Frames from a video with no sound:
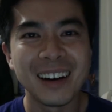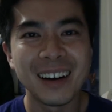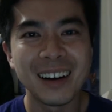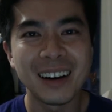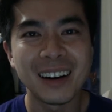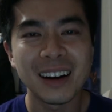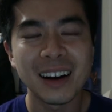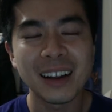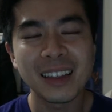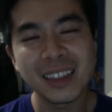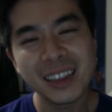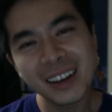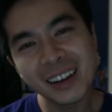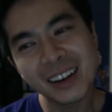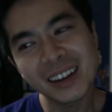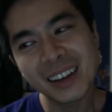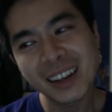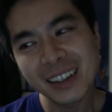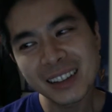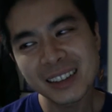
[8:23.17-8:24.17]
yeah.
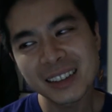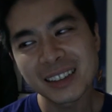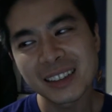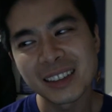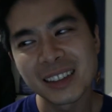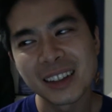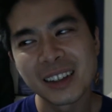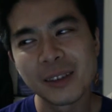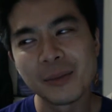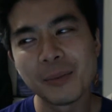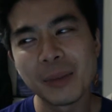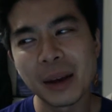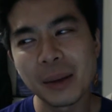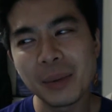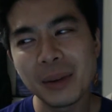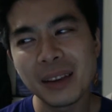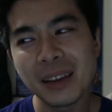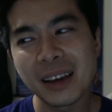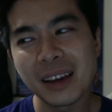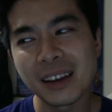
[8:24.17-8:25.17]
I guess
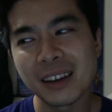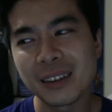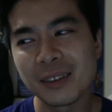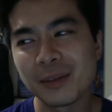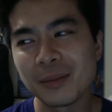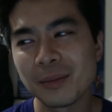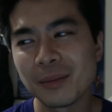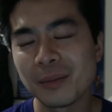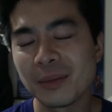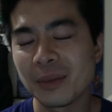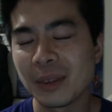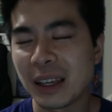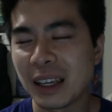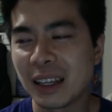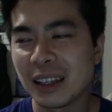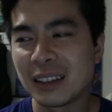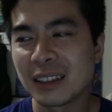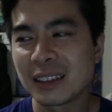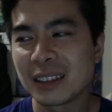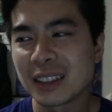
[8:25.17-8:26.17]
maybe they
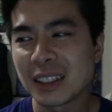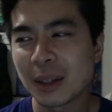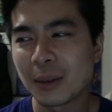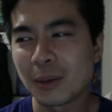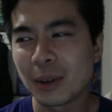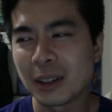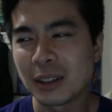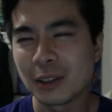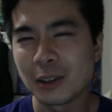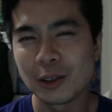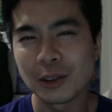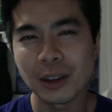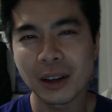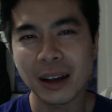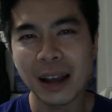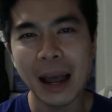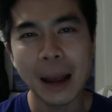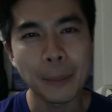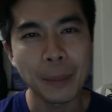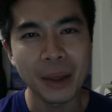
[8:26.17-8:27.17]
mean someone who's
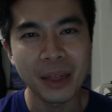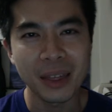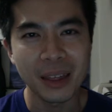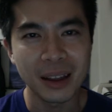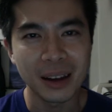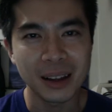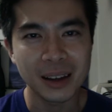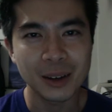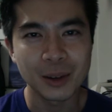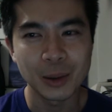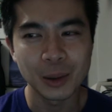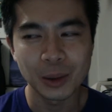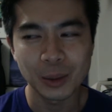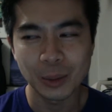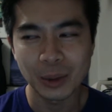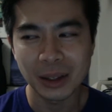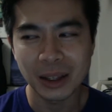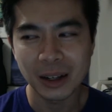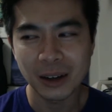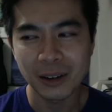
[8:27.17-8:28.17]
like apathetic,
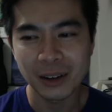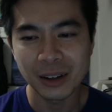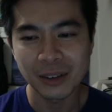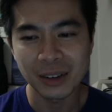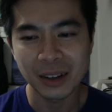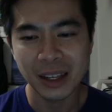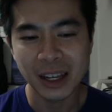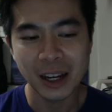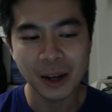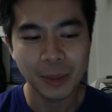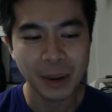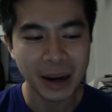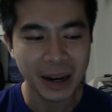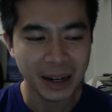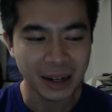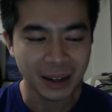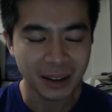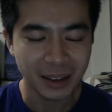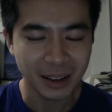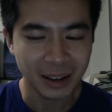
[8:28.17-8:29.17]
where they don't even care about
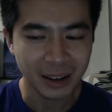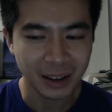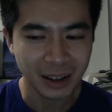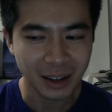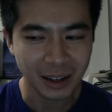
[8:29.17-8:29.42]
anything.